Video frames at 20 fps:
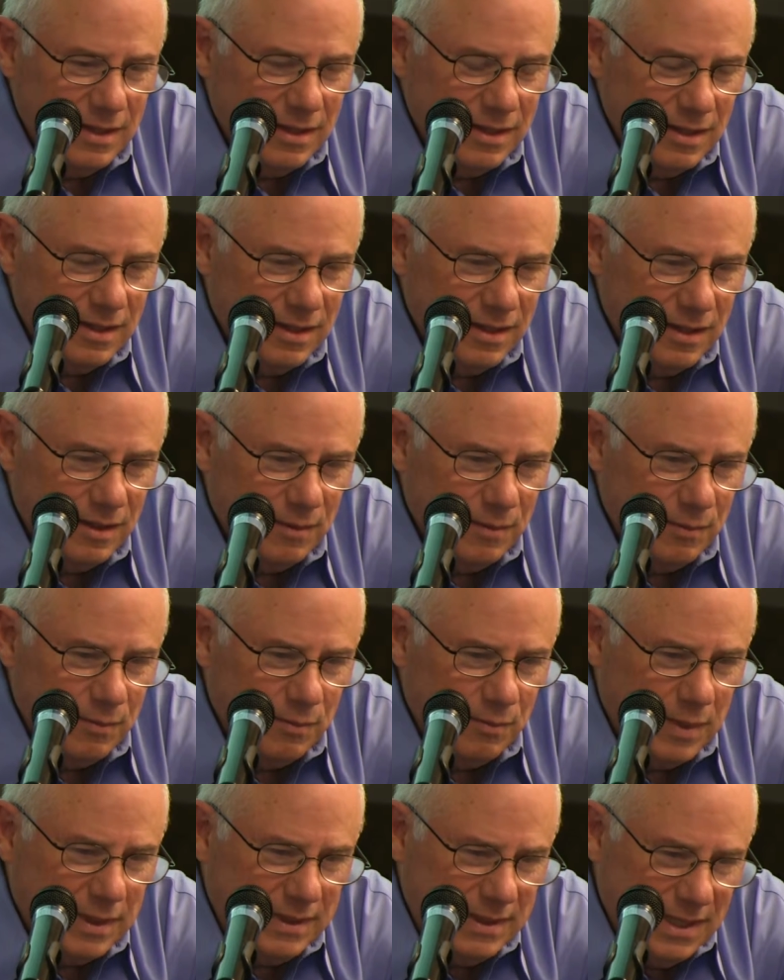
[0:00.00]

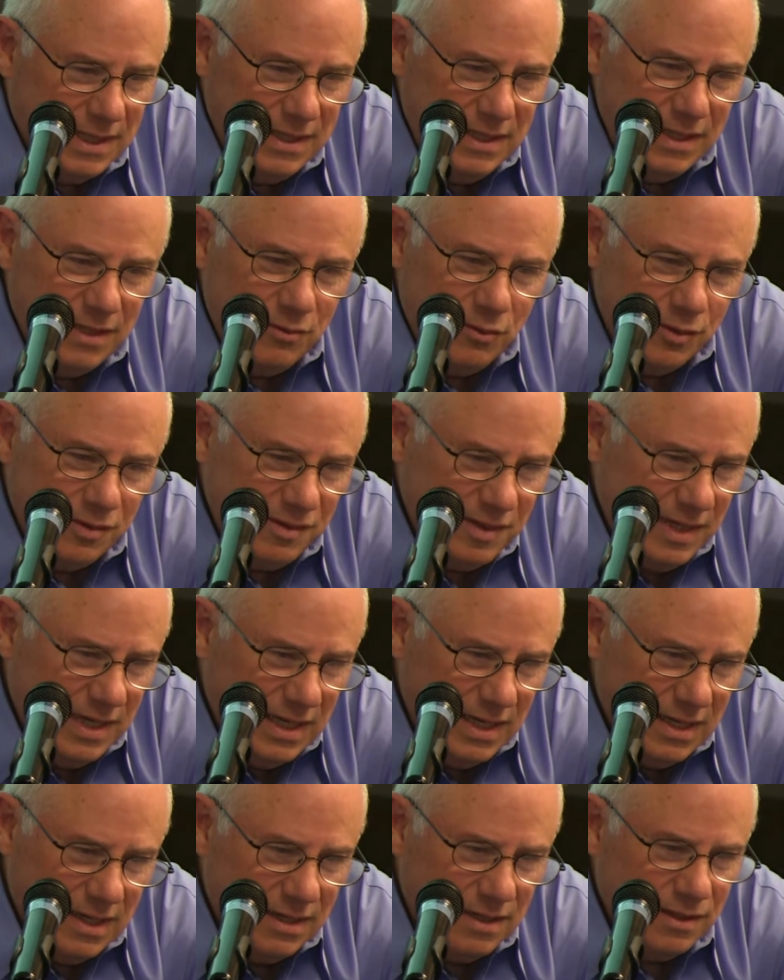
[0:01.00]
But the idea was,
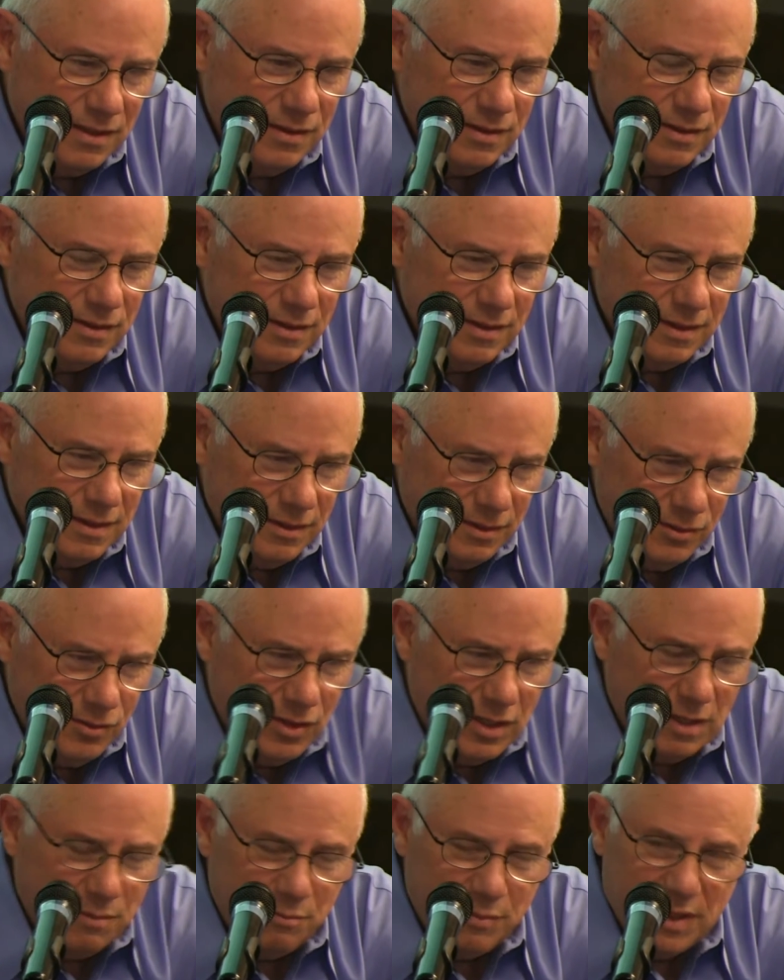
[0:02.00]
again, to
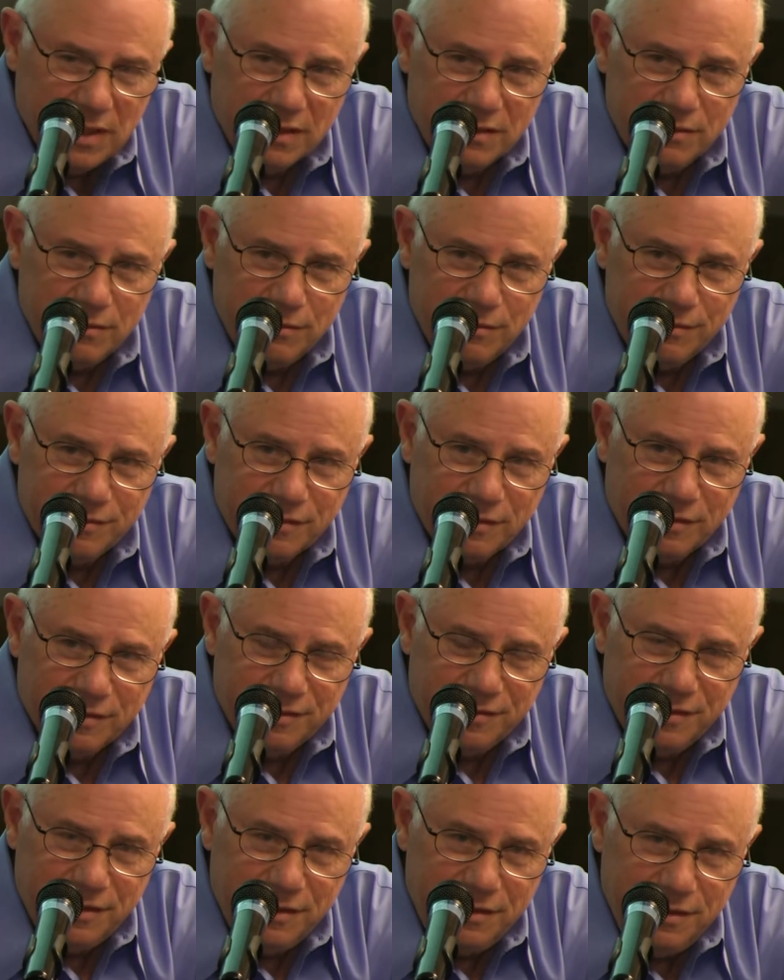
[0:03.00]
come back to
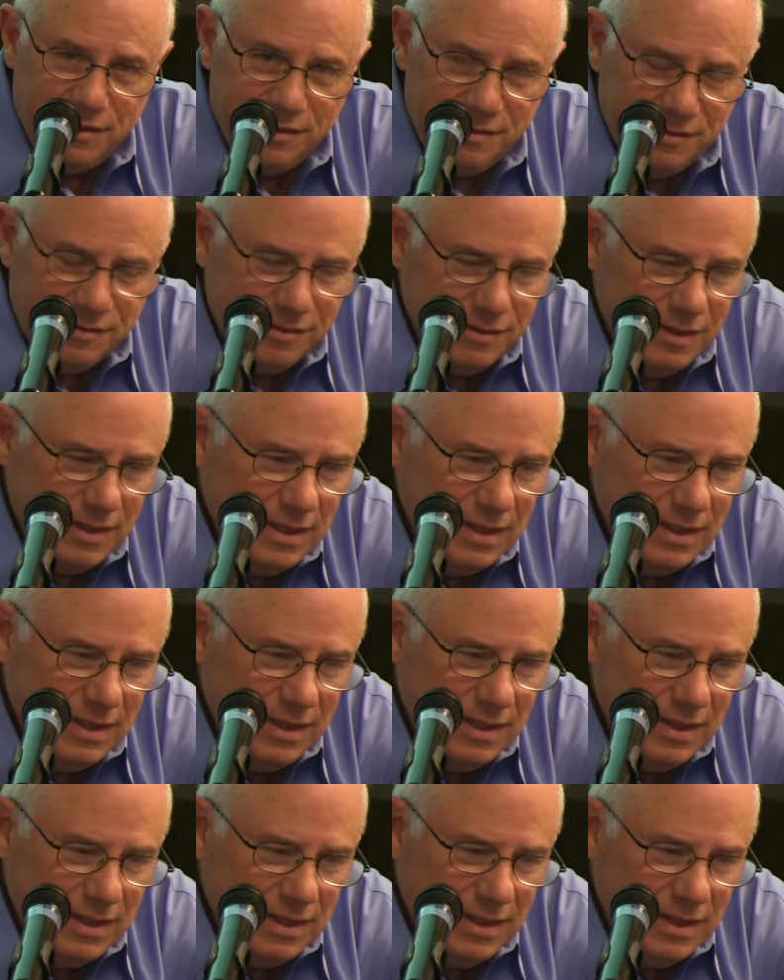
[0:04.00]
solid-state disk,